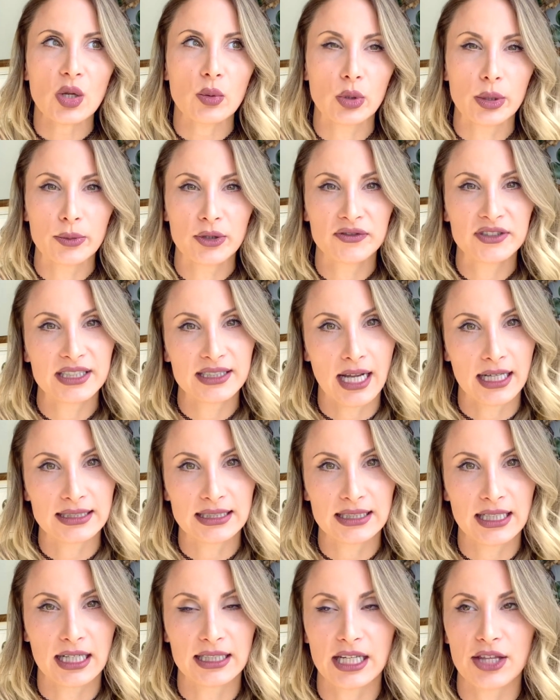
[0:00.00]
We moved in
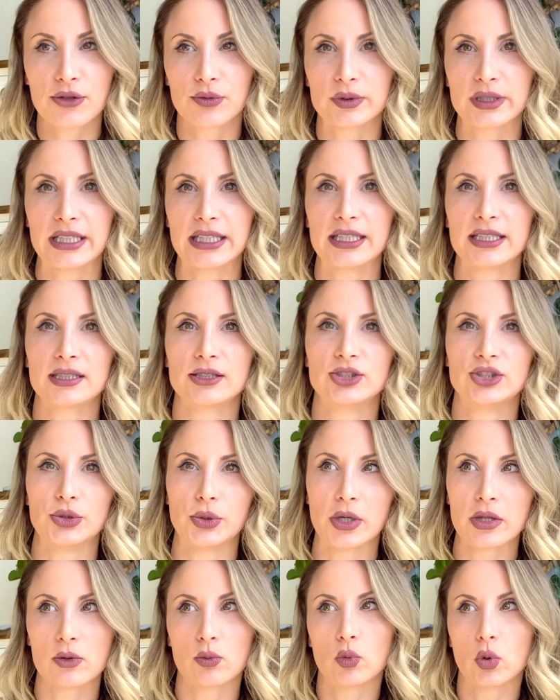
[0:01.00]
1993 due
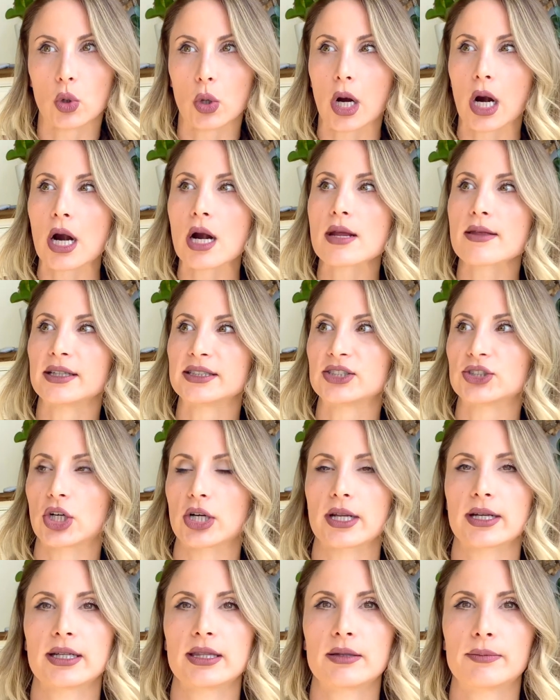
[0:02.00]
to the war that
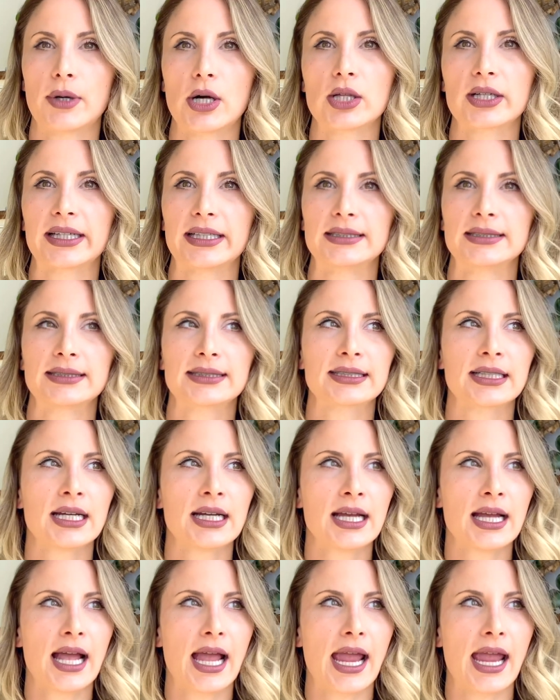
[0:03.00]
started in the Balkans.
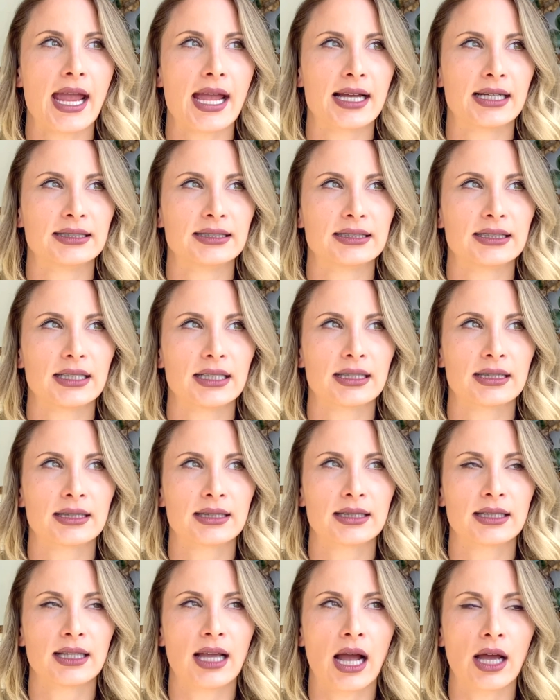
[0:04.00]
And
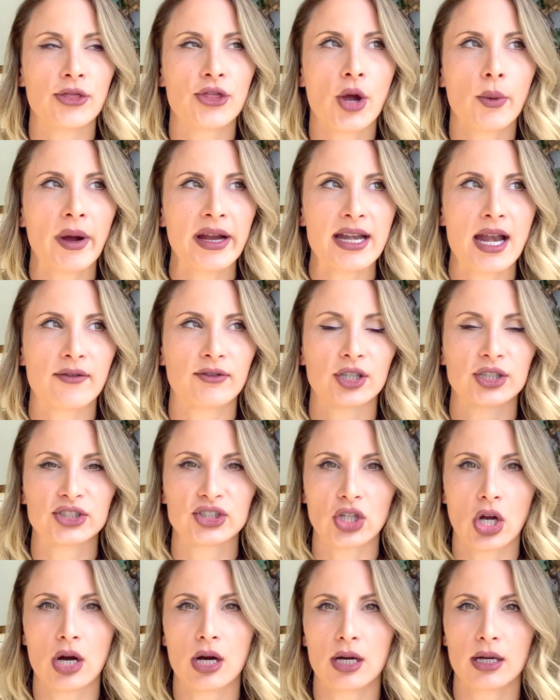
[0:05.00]
though I never
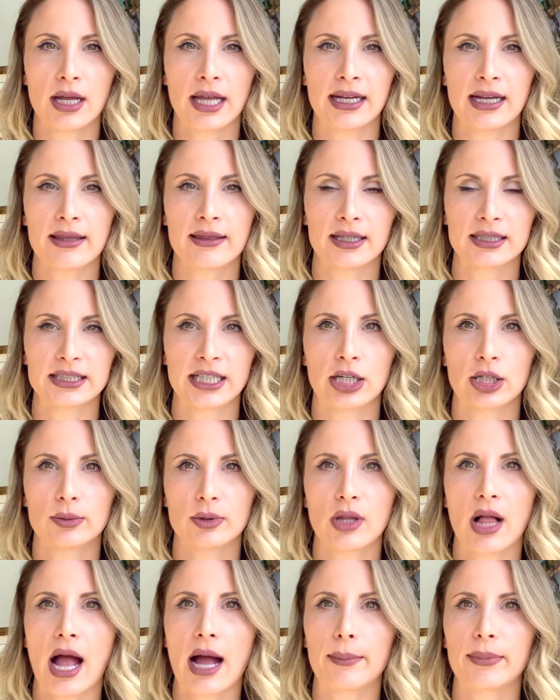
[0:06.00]
saw anything
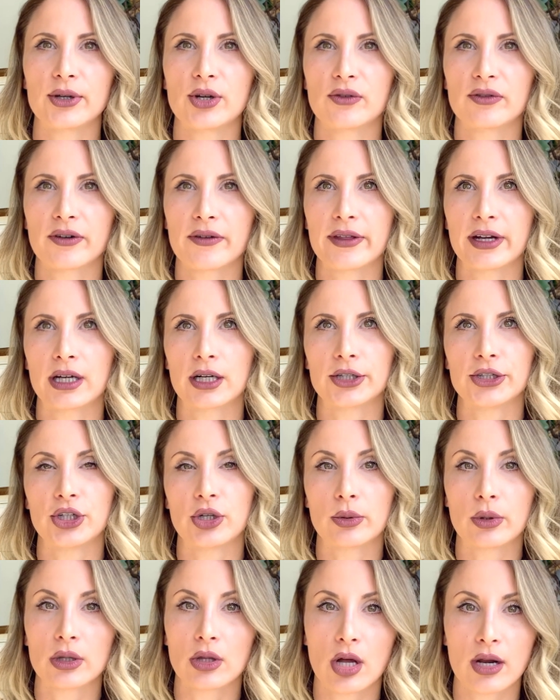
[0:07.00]
terrible happen over there, a
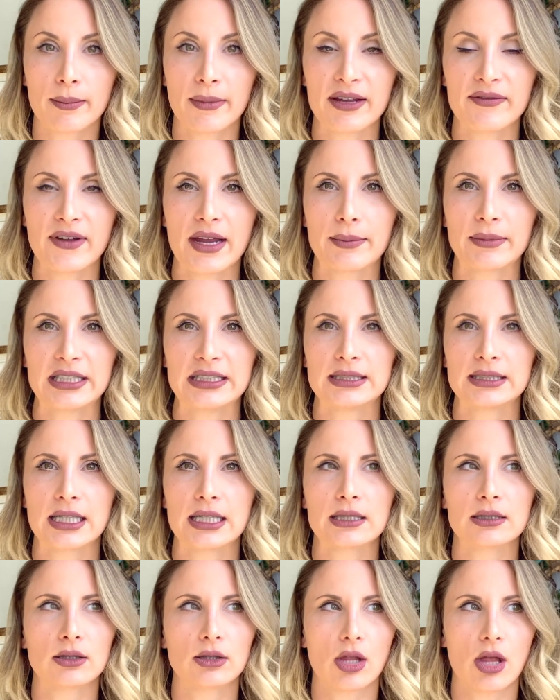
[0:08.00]
lot of my family did
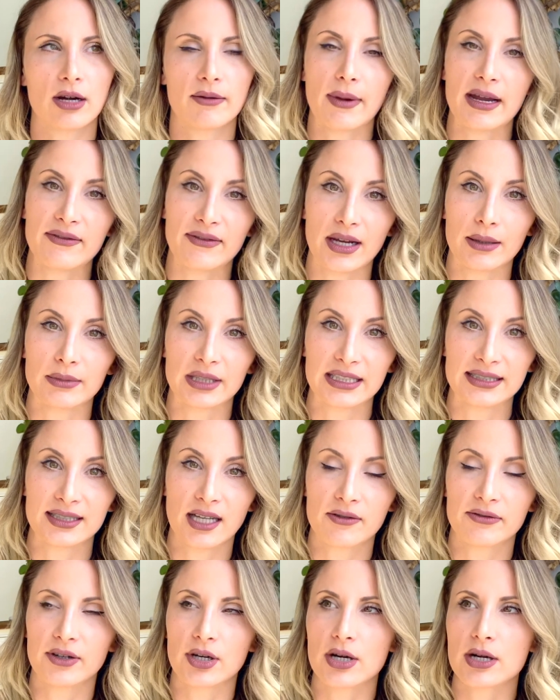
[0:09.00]
and a lot of my family
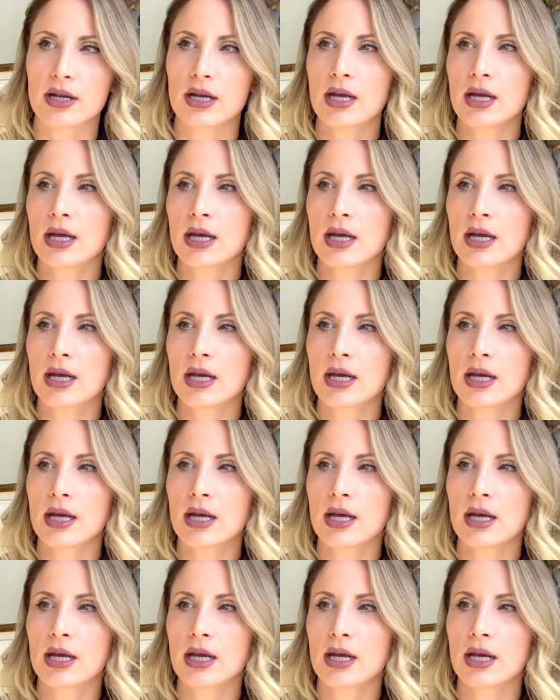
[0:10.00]
suffered.